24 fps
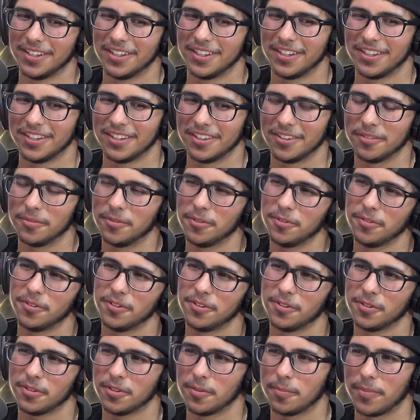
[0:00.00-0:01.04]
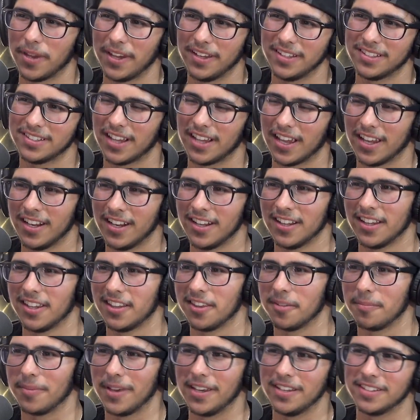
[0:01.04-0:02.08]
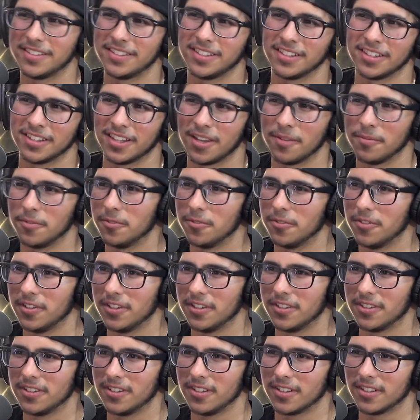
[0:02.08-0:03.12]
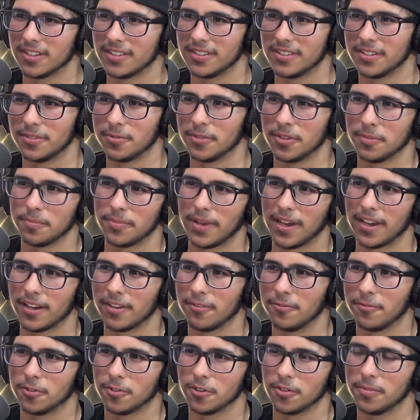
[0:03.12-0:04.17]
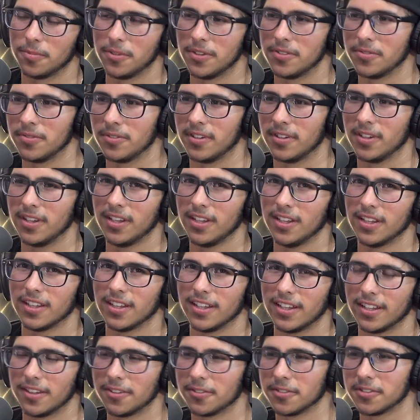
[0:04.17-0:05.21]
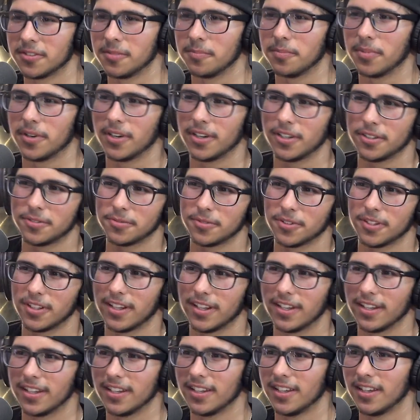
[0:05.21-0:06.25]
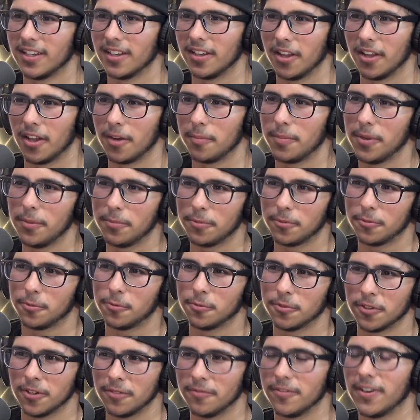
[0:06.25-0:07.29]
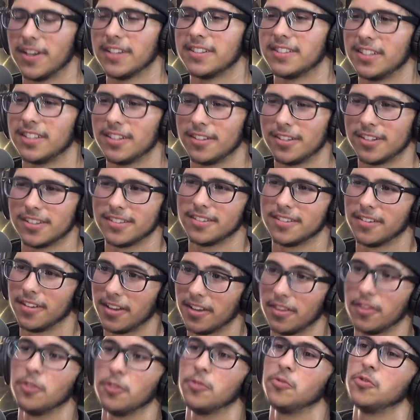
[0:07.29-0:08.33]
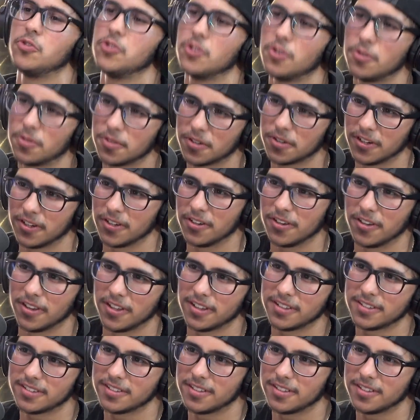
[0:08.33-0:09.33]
movie, the pace. I didn't like the pacing in that movie, because they went back and forth between, like, there were some parts where like a lot of people were invested because of like the new Joker and all that stuff.